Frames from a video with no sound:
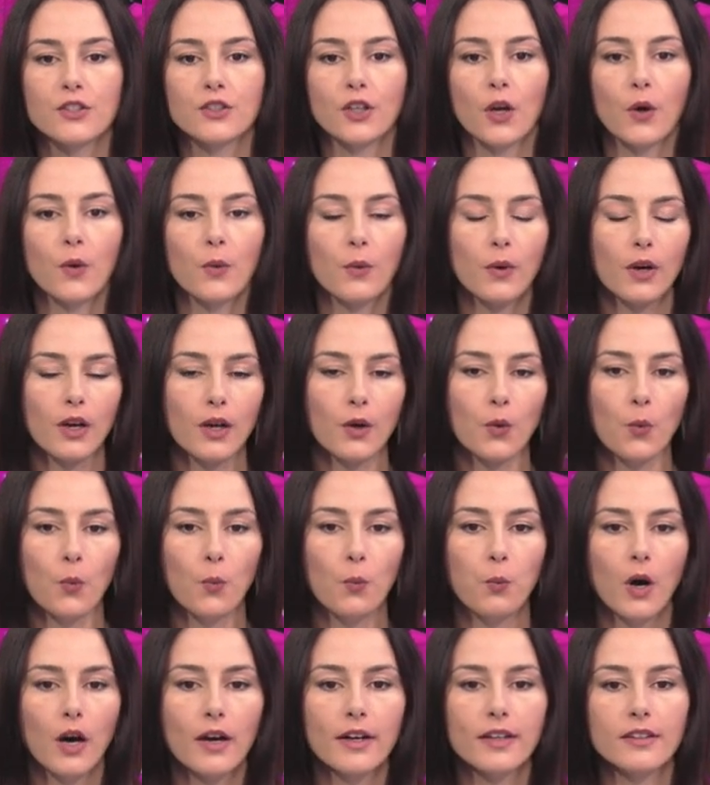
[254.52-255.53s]
So
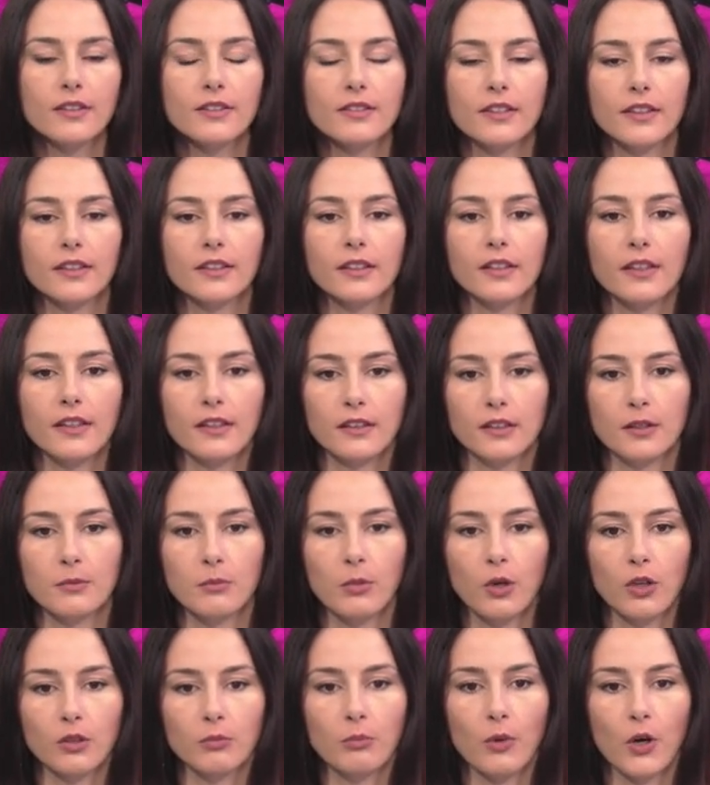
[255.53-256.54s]
what is signaling the
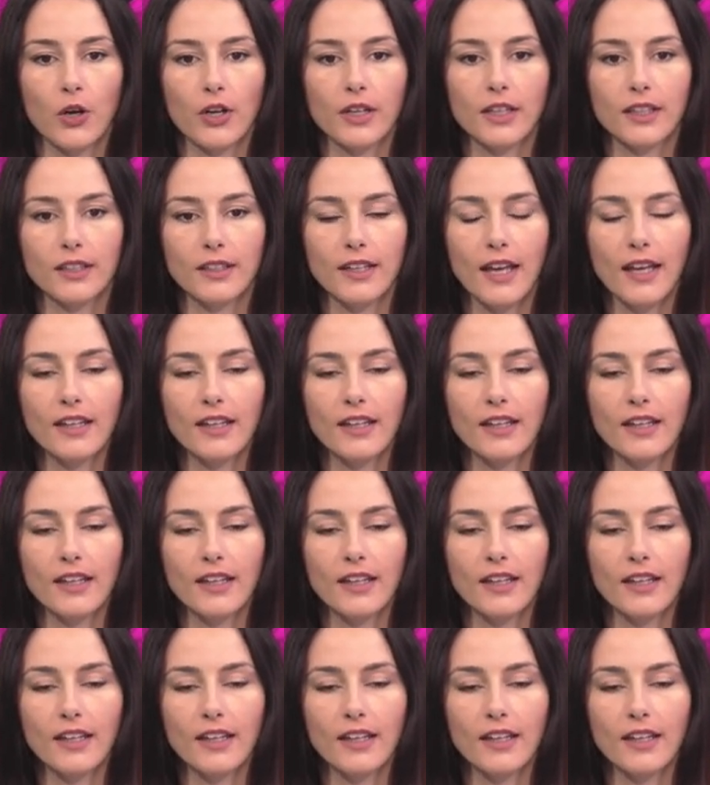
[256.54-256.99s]
bond market?